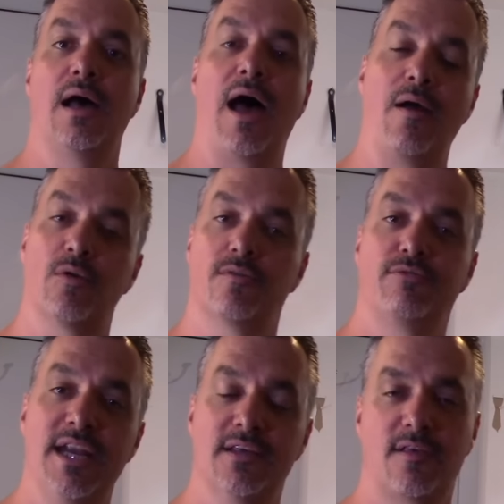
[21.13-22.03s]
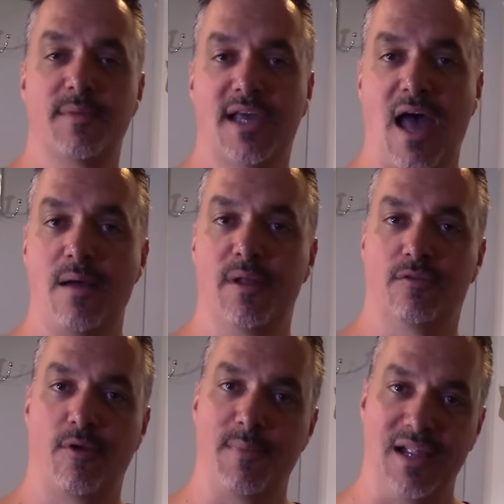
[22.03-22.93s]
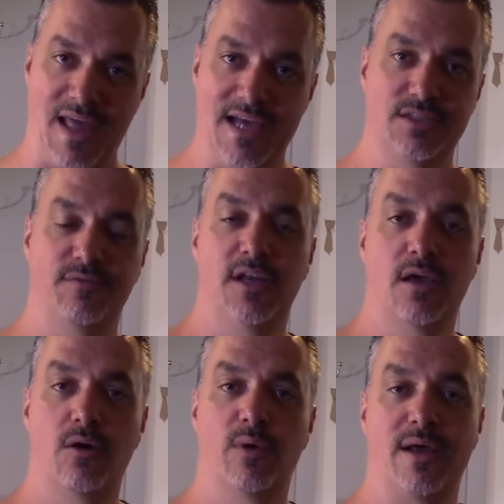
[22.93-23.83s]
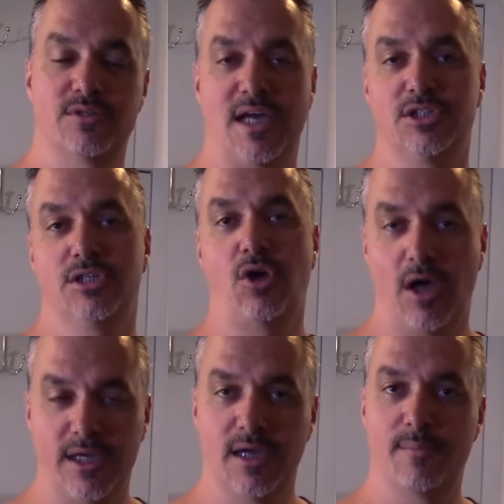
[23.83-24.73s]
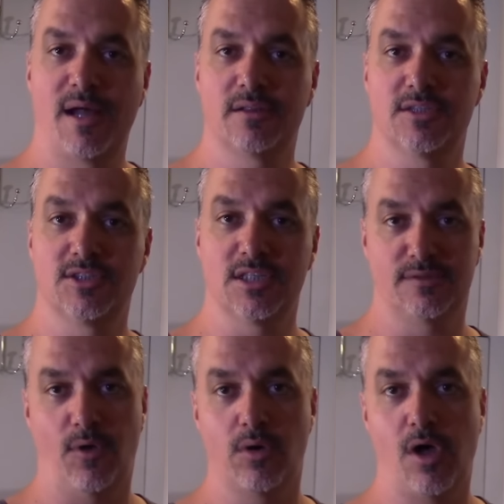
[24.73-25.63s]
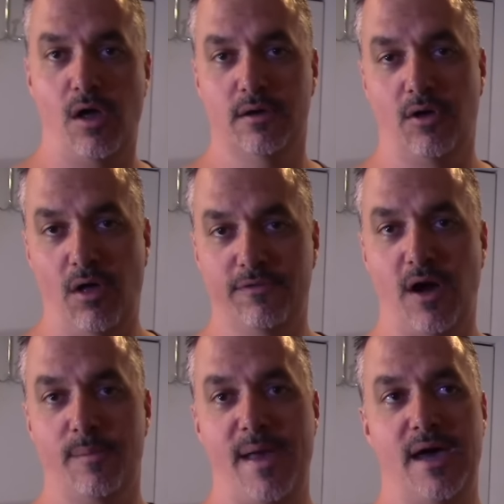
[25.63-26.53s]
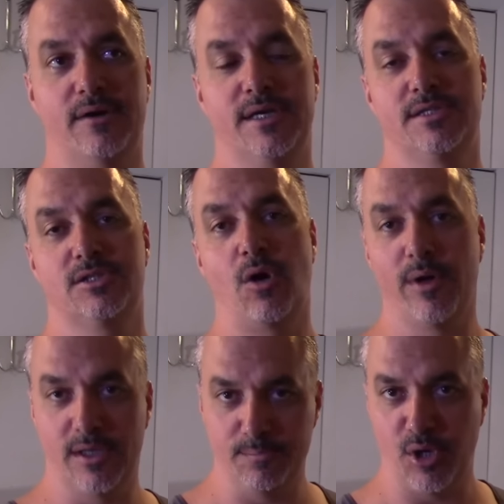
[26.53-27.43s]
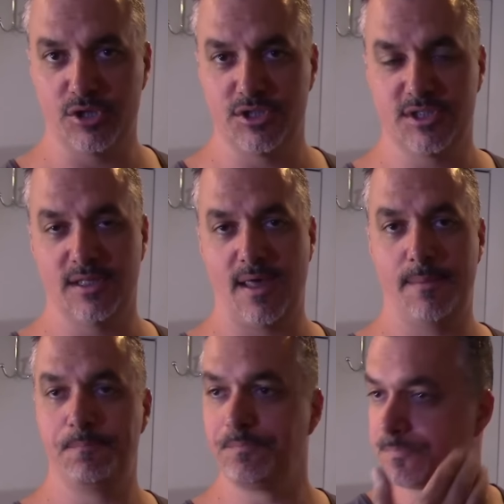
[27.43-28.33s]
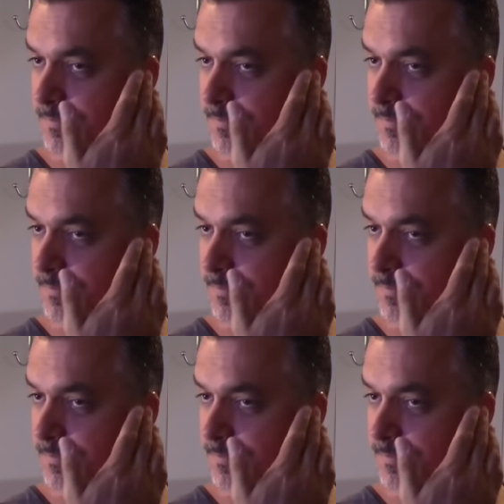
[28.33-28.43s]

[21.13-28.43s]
I was reading some of the comments from my last video when I was actually talking about the six volt golf cart batteries, going and purchasing them.